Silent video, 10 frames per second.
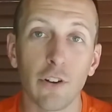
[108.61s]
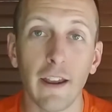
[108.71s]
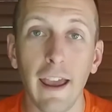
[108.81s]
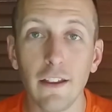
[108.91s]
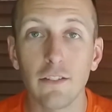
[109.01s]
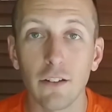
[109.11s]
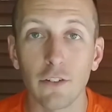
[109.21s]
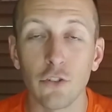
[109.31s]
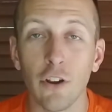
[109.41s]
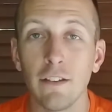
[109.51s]
And I asked
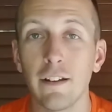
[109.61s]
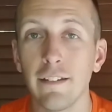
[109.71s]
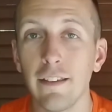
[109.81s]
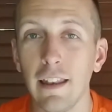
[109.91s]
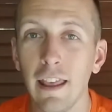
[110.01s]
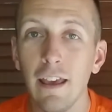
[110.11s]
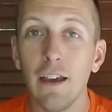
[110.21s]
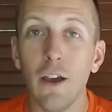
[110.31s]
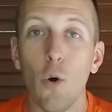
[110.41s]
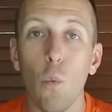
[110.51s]
Dr. Jason, I said,
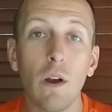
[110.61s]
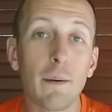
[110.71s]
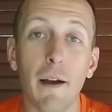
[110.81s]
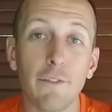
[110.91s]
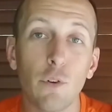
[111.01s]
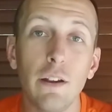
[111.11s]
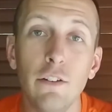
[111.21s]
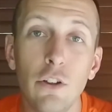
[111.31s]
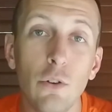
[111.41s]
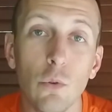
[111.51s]
what can my
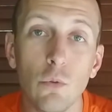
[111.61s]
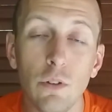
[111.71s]
friend do?